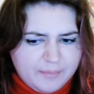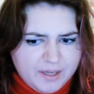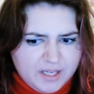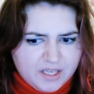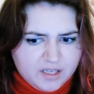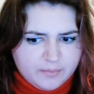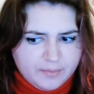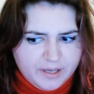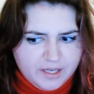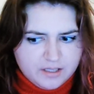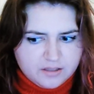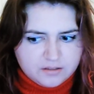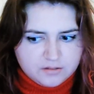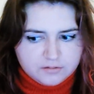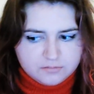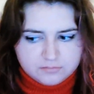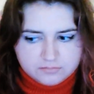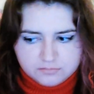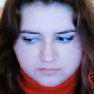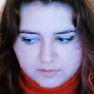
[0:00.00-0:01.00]
my hair back?
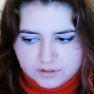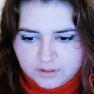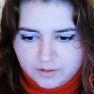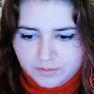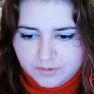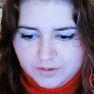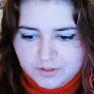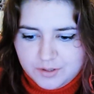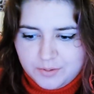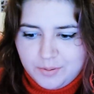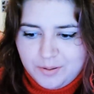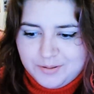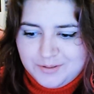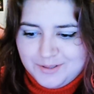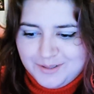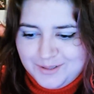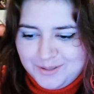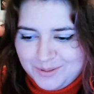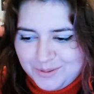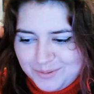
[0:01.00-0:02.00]
Is that what you're
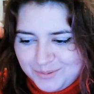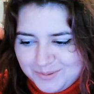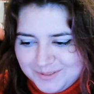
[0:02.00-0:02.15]
supposed to do?